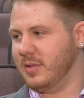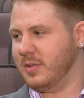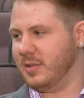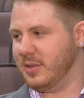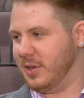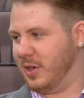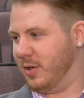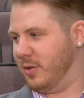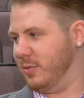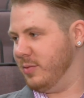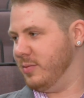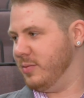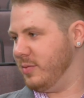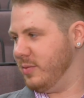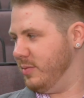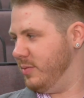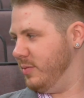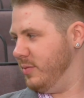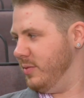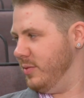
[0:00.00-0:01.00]
you know,
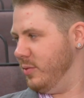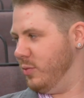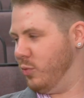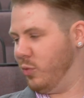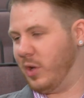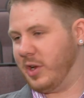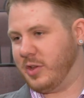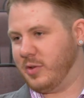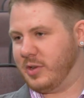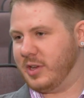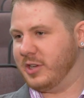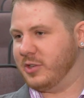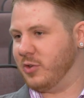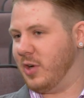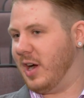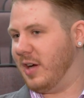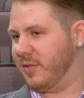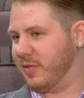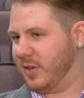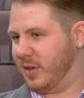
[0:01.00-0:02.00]
what you can
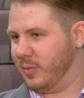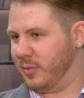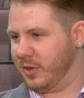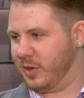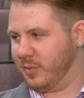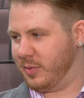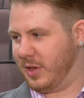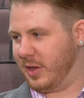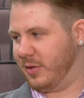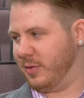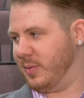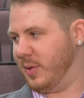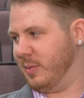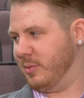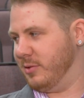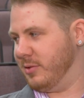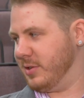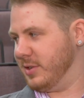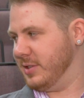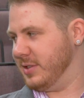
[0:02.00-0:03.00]
draw from when you're playing with
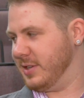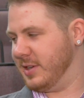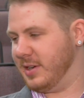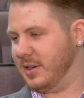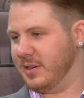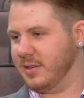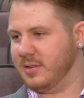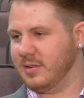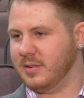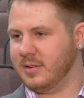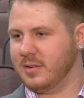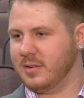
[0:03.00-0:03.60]
people because. Uh,